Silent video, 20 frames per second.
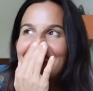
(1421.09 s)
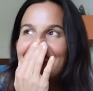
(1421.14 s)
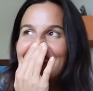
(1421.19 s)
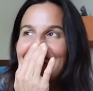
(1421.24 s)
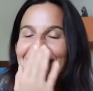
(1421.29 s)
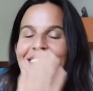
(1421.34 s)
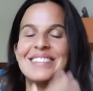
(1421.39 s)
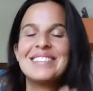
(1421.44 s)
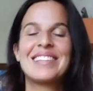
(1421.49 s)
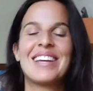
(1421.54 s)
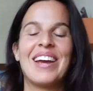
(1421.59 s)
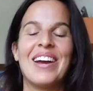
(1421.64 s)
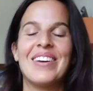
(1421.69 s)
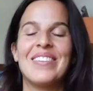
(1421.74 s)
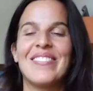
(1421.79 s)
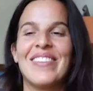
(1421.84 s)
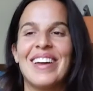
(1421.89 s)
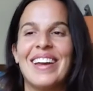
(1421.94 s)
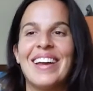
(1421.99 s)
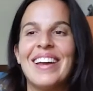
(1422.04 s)
Scared
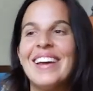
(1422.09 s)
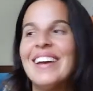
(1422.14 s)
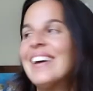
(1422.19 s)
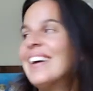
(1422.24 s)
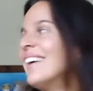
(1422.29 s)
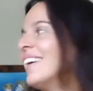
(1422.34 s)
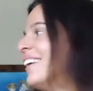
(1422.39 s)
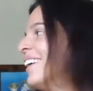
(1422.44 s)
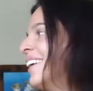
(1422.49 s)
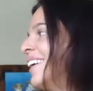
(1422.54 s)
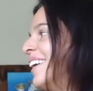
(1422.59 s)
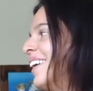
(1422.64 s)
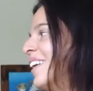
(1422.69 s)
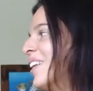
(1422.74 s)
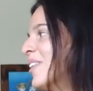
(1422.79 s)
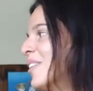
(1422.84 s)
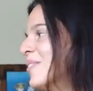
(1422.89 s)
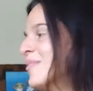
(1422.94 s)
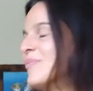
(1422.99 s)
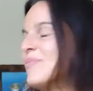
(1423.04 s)
me.
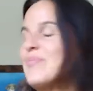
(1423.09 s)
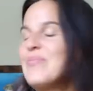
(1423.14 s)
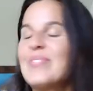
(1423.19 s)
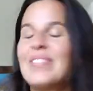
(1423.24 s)
Um,